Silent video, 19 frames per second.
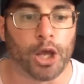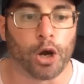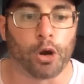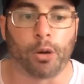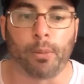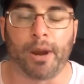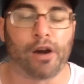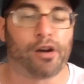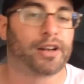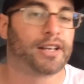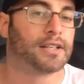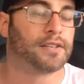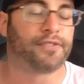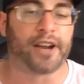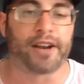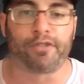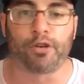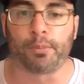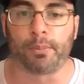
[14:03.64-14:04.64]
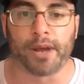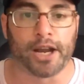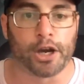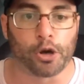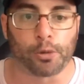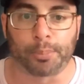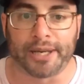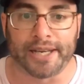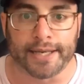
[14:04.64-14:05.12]
know, America's favorite
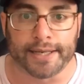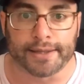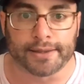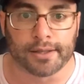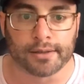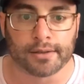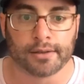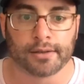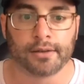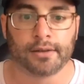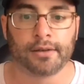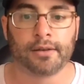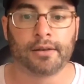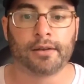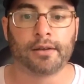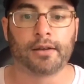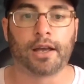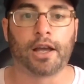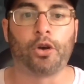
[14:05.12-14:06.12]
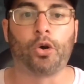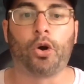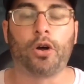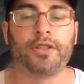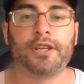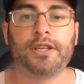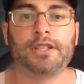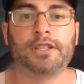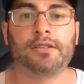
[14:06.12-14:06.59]
mayor, Pete, and all
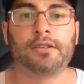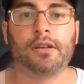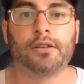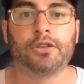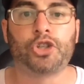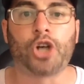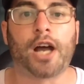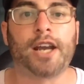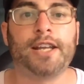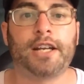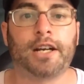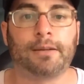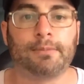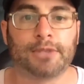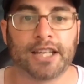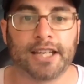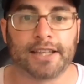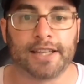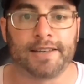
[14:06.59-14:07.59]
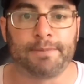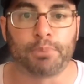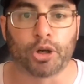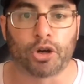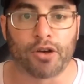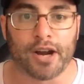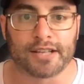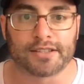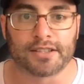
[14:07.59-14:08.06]
these Johnny-come-lately
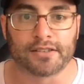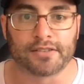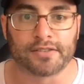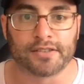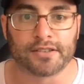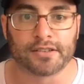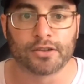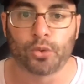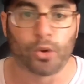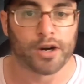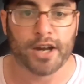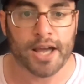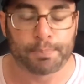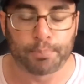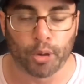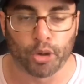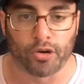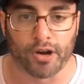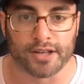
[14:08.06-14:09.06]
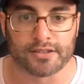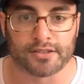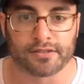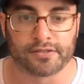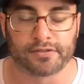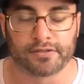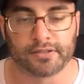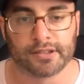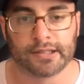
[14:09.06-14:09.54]
progressives who are not
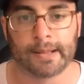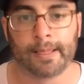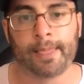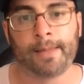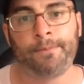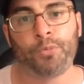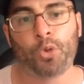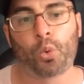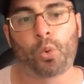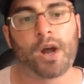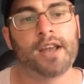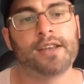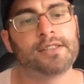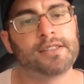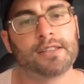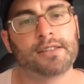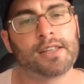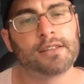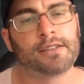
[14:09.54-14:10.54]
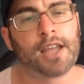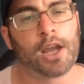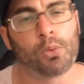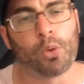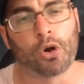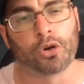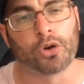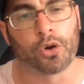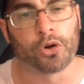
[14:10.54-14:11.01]
progressive, why is it that they
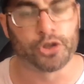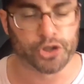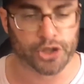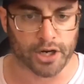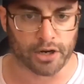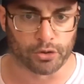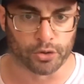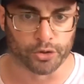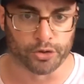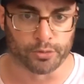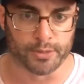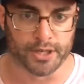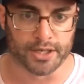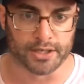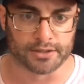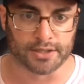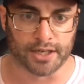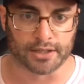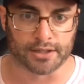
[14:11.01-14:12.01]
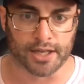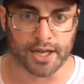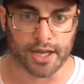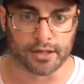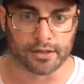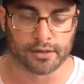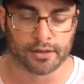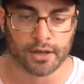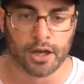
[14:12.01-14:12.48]
won't go to shareholder meetings like that?
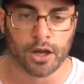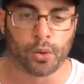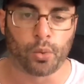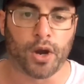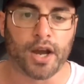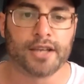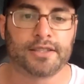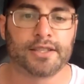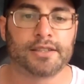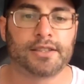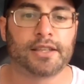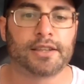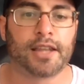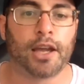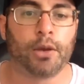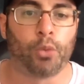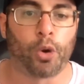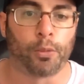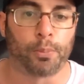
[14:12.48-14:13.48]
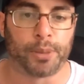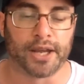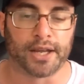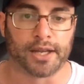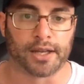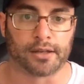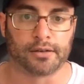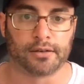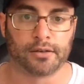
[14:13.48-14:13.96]
Why is it that they won't
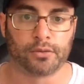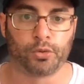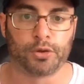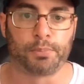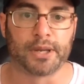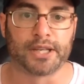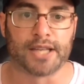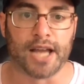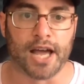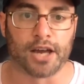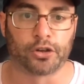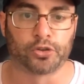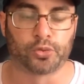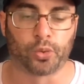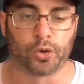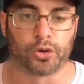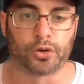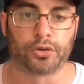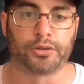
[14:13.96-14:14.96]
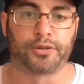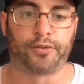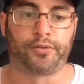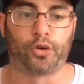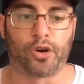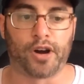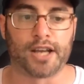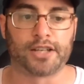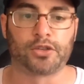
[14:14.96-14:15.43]
picket with McDonald's workers or
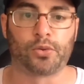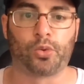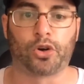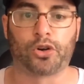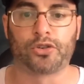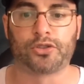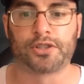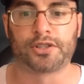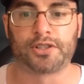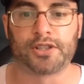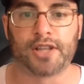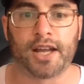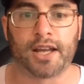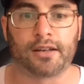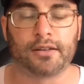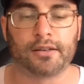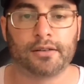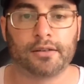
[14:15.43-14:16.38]
Verizon workers, this and that?